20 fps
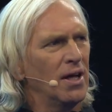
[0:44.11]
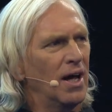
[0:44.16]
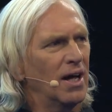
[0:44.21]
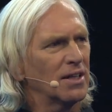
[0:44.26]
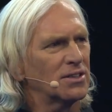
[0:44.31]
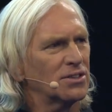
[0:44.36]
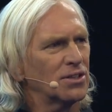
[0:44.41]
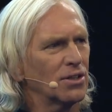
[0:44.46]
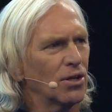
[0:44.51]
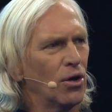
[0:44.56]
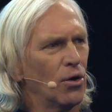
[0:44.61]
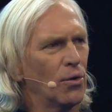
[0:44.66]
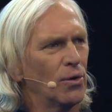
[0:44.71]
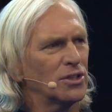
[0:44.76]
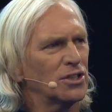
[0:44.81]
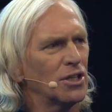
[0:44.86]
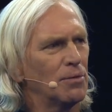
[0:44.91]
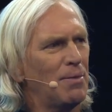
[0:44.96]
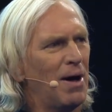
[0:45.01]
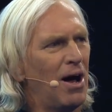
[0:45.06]
at
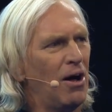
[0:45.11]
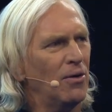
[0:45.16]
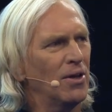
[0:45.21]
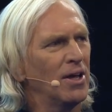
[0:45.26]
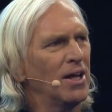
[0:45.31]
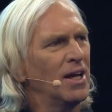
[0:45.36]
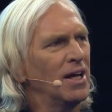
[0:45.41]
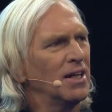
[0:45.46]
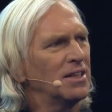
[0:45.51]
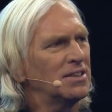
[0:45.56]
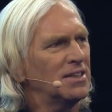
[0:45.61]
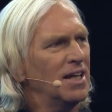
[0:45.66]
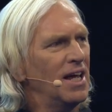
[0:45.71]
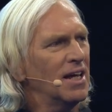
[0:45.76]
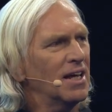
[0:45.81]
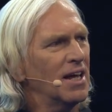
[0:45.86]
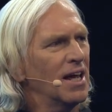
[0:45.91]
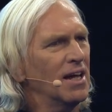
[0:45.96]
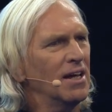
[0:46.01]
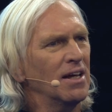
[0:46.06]
Celonis, about
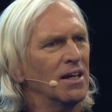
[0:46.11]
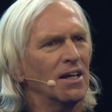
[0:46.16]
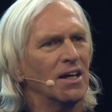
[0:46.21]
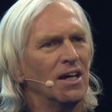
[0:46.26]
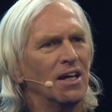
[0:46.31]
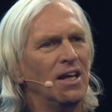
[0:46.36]
taking